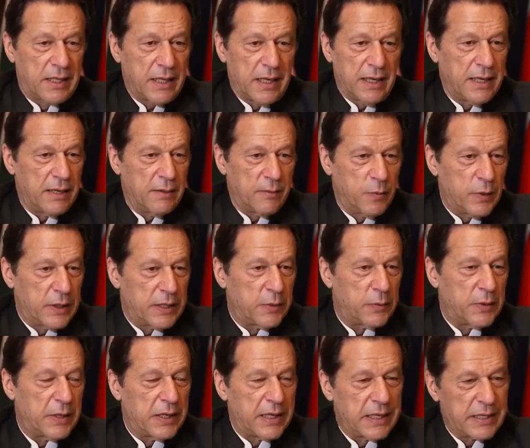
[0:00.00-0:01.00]
say whether
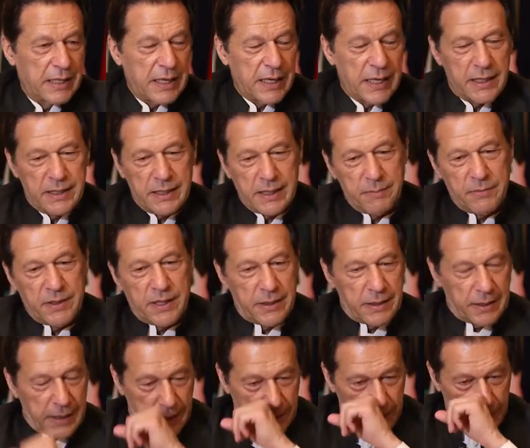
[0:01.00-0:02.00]
we'll accept the
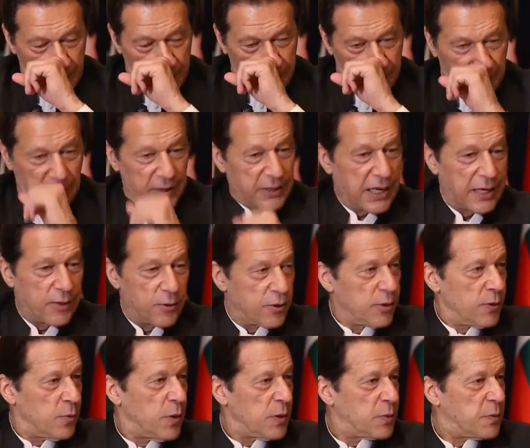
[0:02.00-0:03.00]
result or not, because I don't
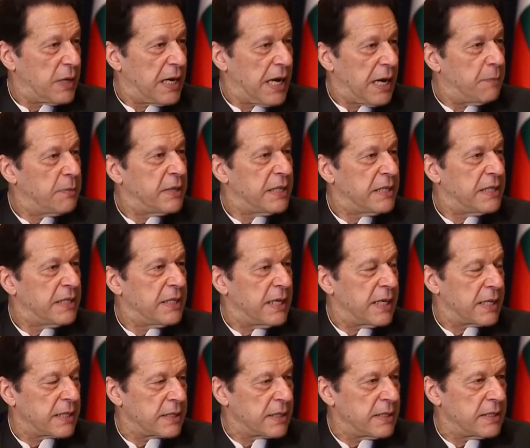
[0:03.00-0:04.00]
know what will happen in the
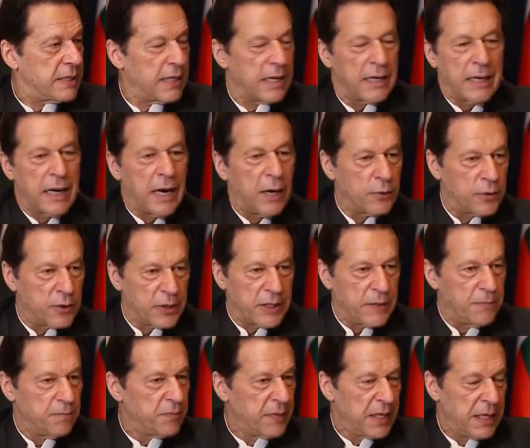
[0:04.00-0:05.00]
elections and how
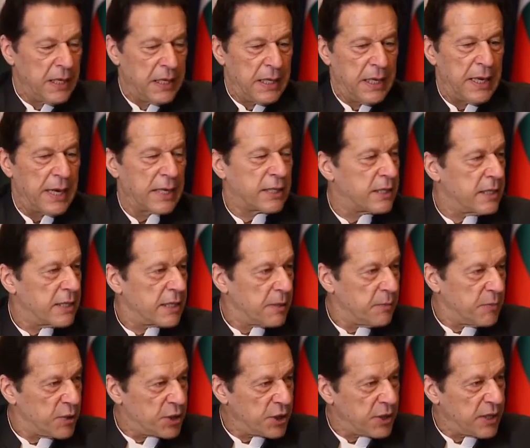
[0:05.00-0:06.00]
the election
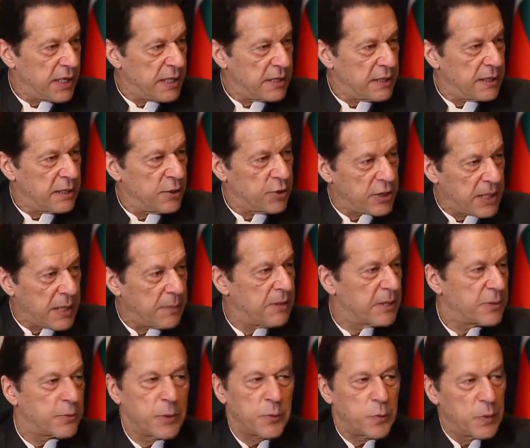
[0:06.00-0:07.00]
commission and the
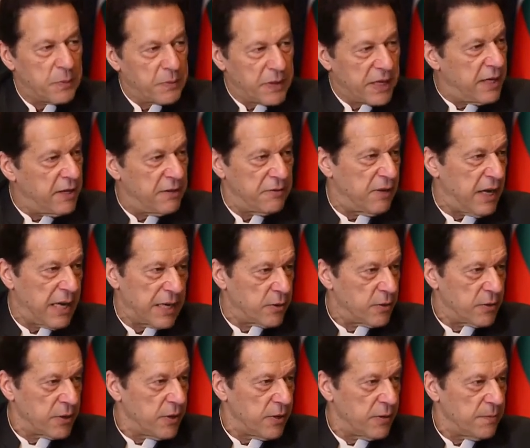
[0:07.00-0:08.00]
establishment will behave. I
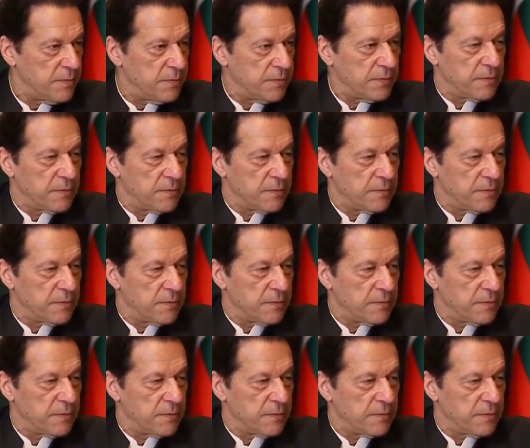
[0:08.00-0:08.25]
don't know.